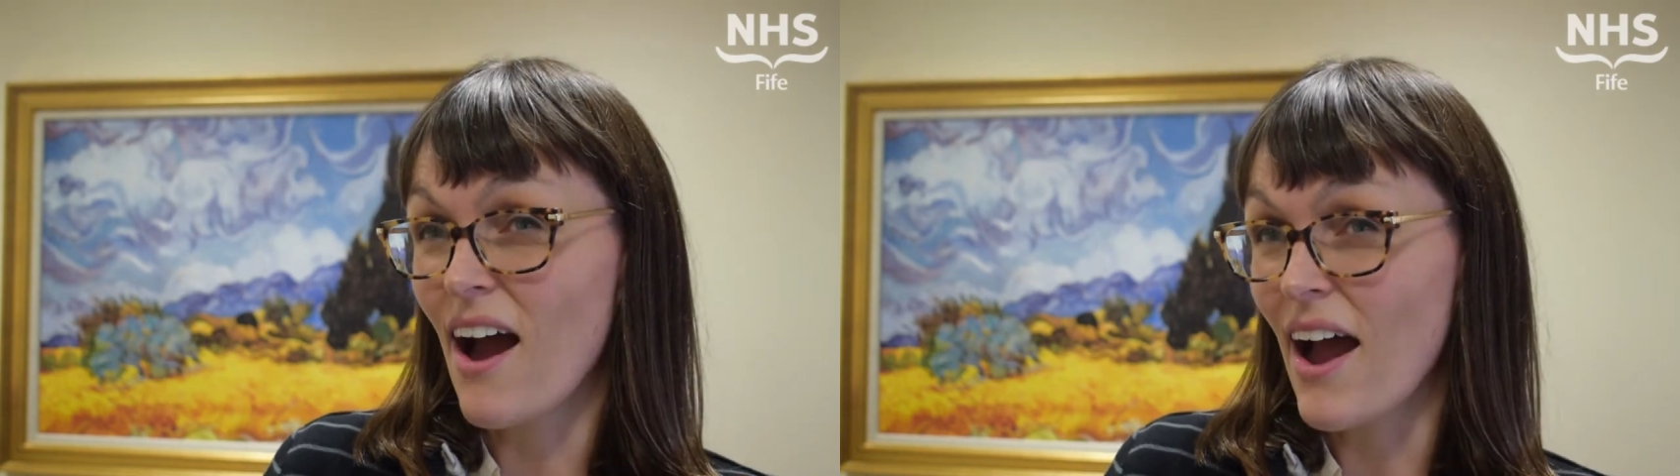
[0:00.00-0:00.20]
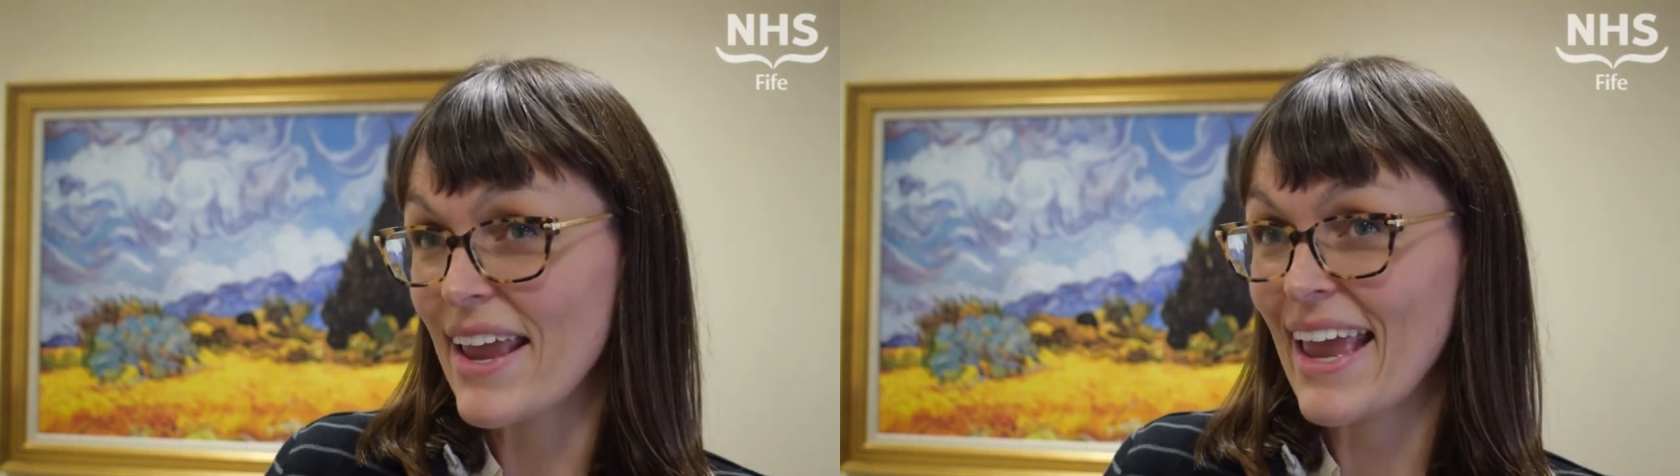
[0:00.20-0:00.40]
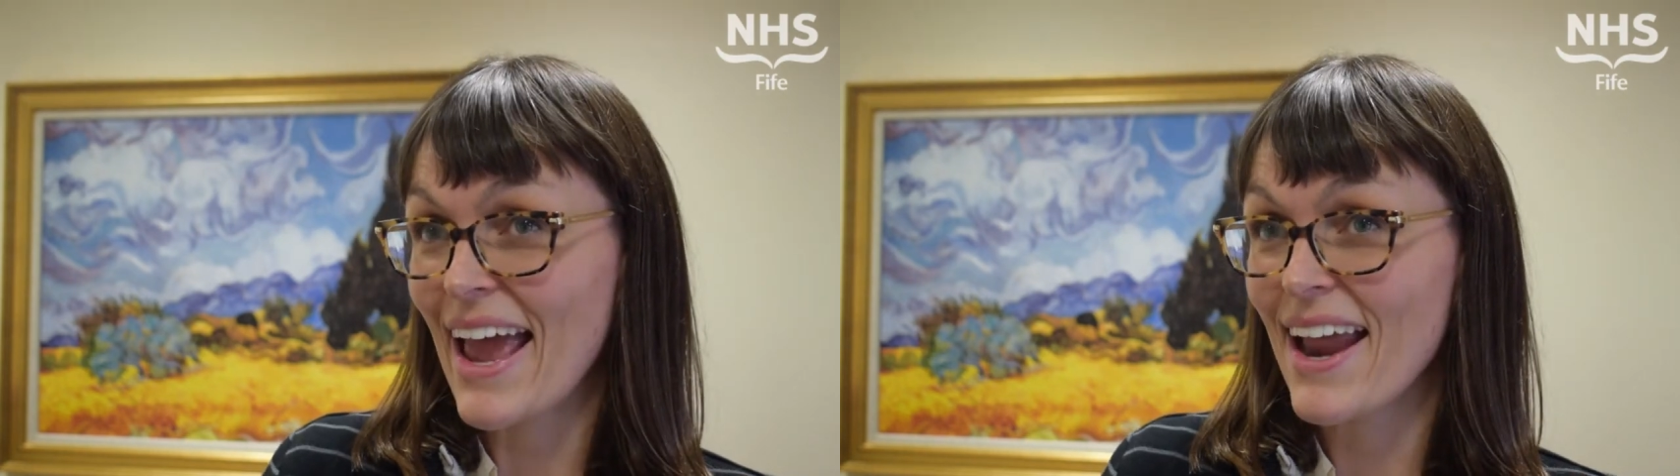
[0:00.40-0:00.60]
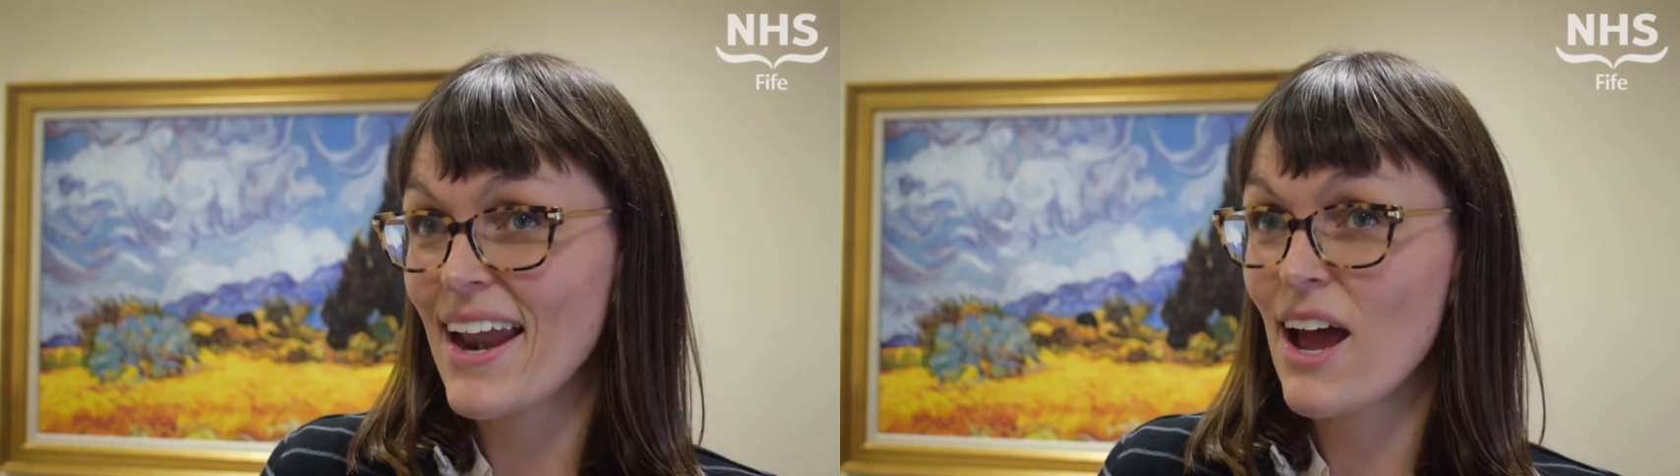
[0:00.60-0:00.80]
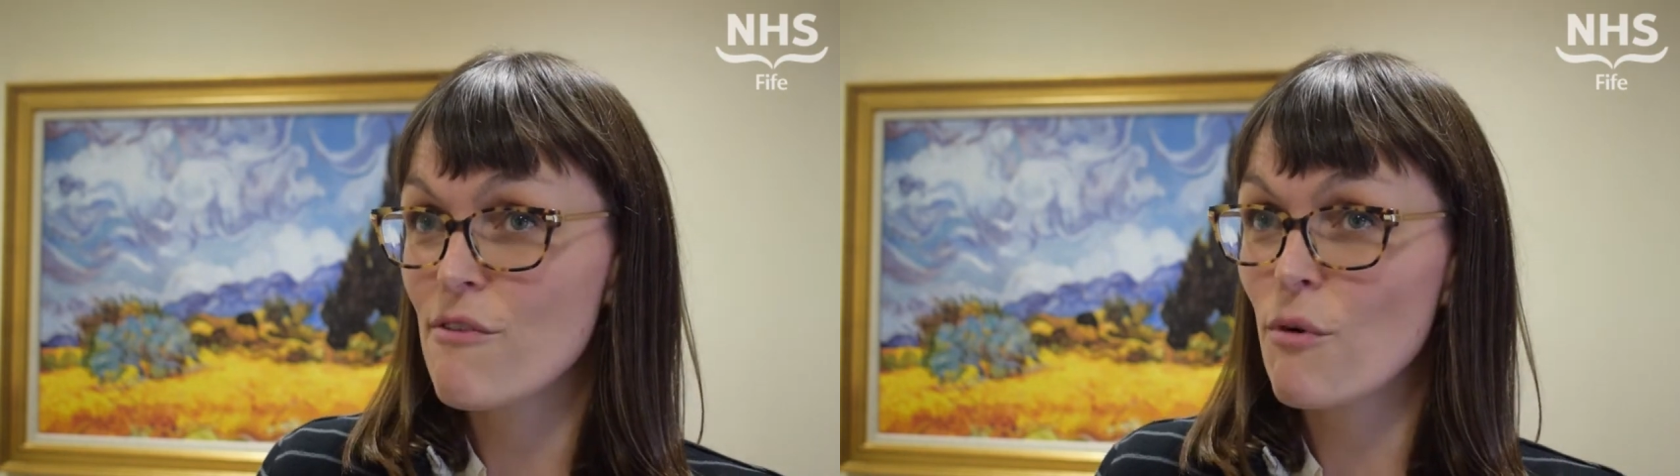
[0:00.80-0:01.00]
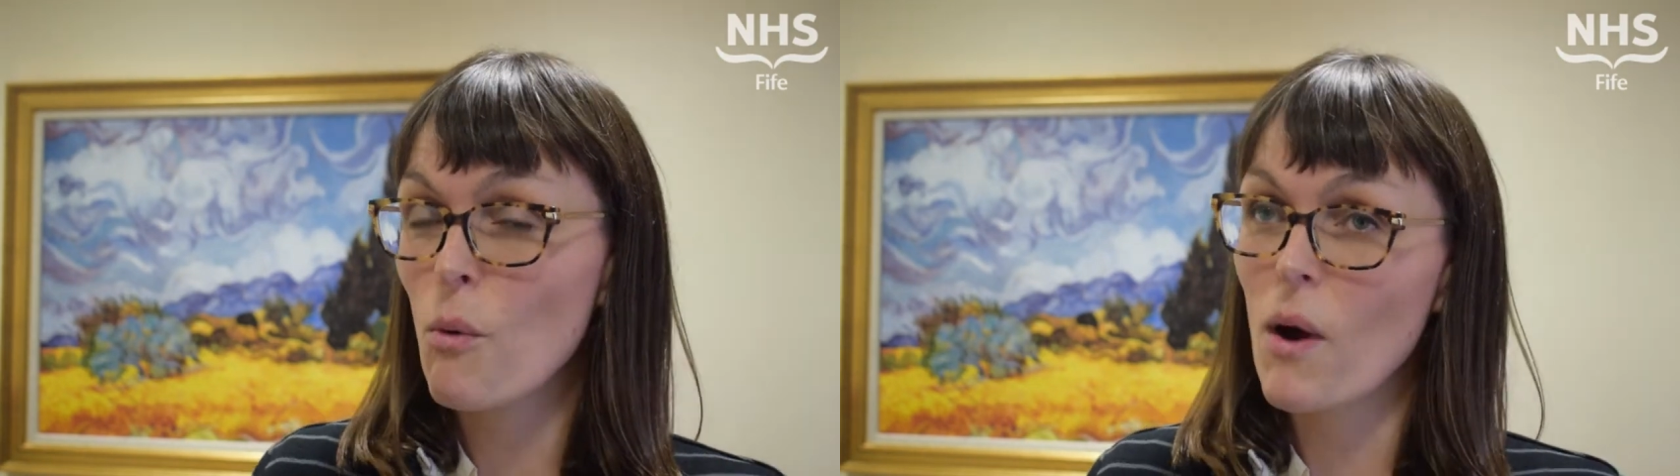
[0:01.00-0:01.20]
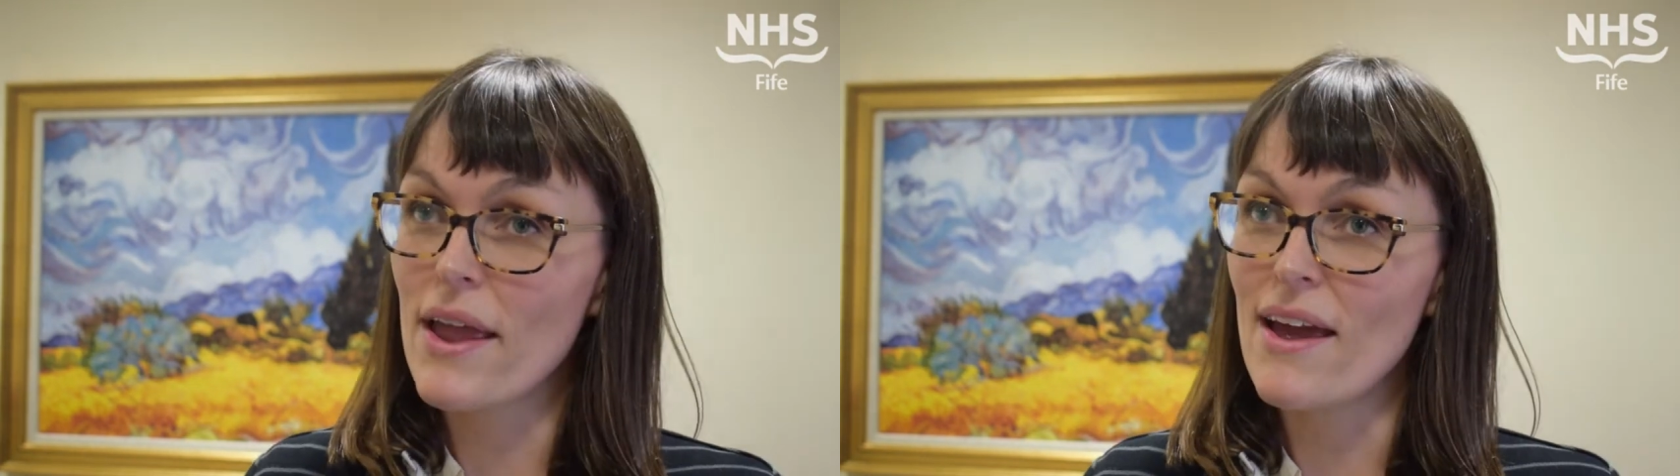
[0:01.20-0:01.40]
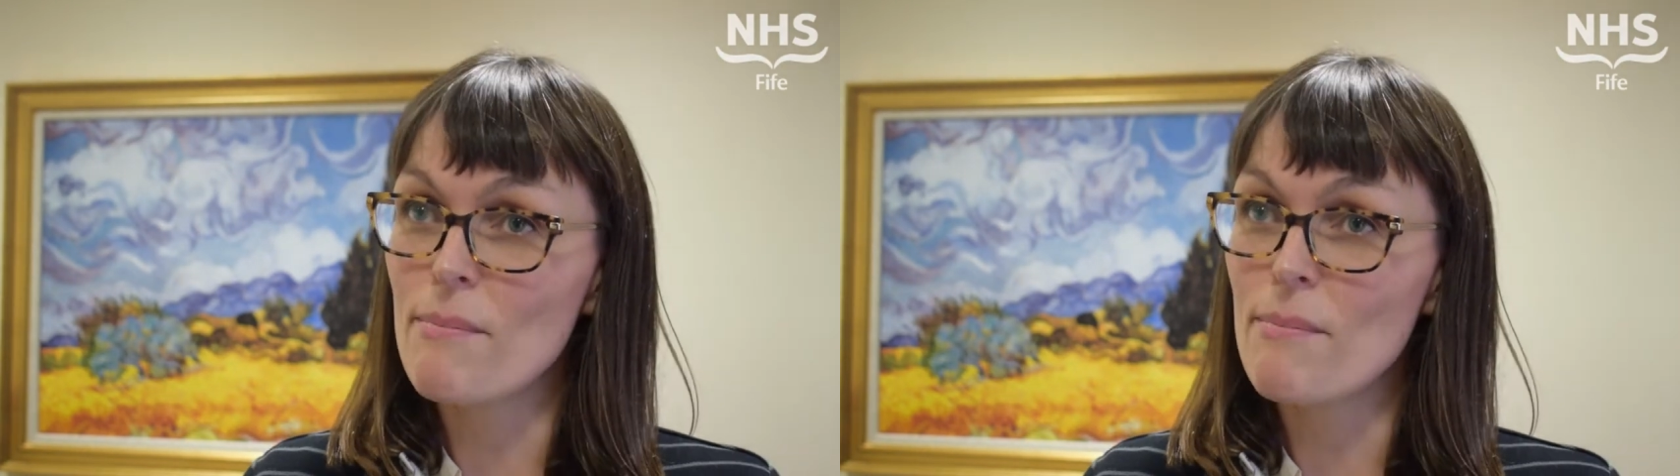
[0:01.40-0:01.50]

I can have quite